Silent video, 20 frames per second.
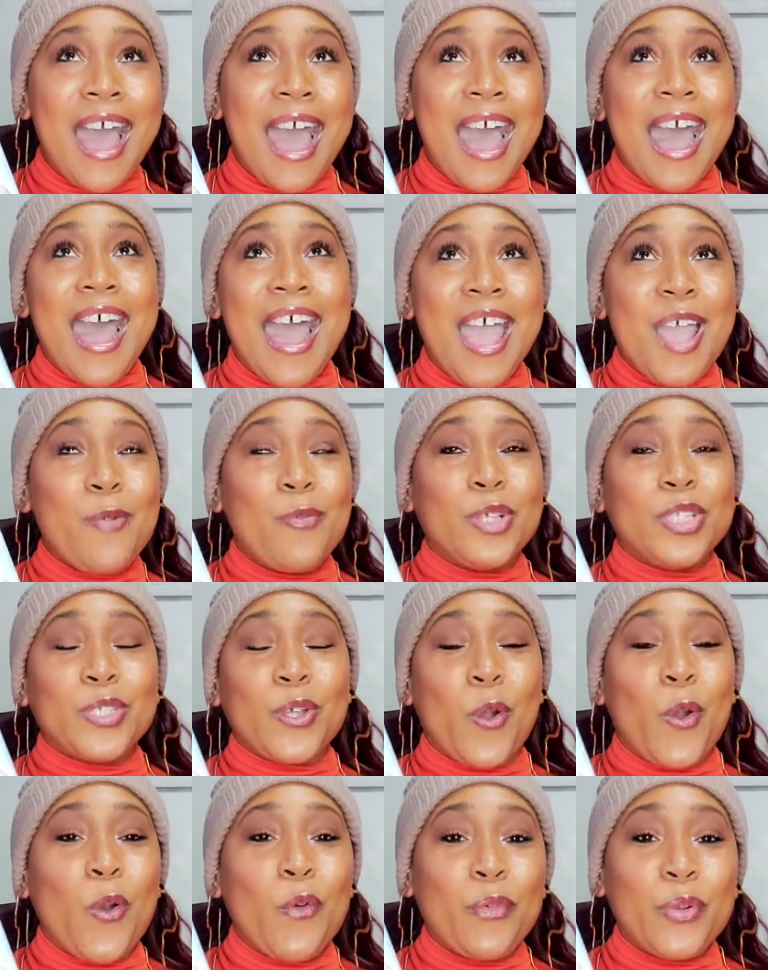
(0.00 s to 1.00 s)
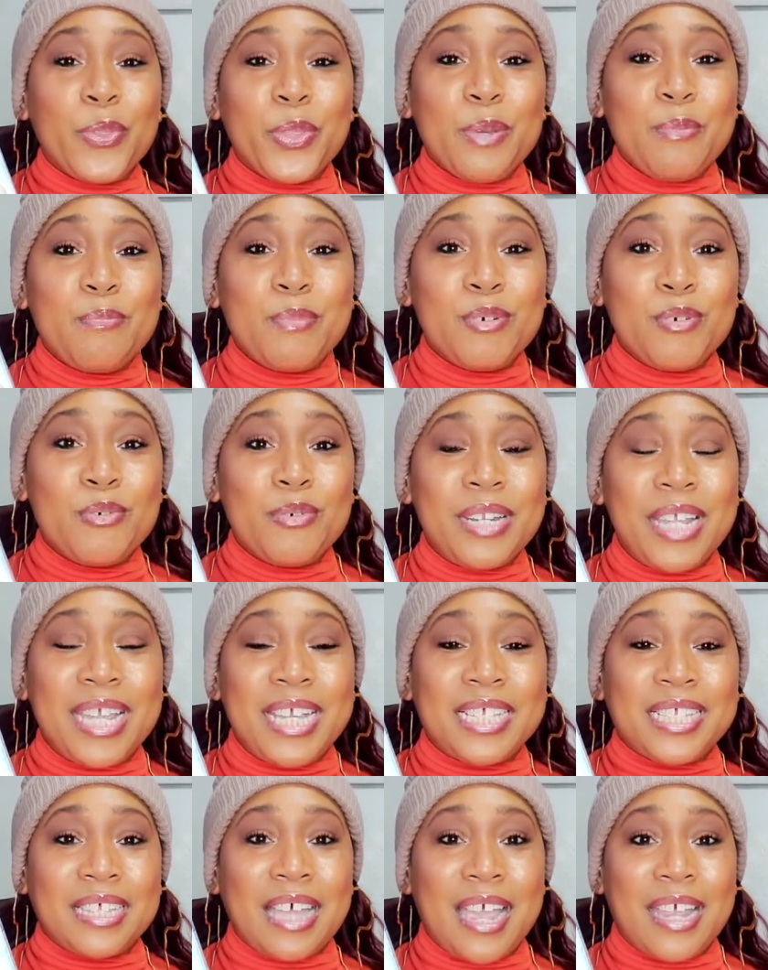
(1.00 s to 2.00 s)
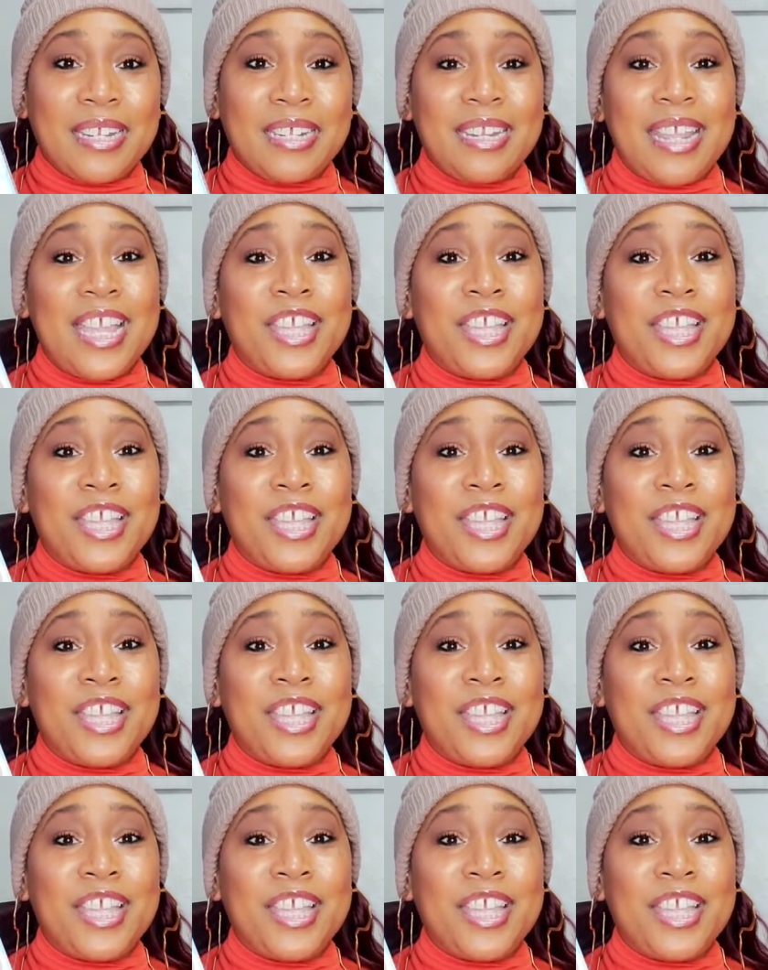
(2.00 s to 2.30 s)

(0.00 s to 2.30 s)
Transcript: I was over the moon excited.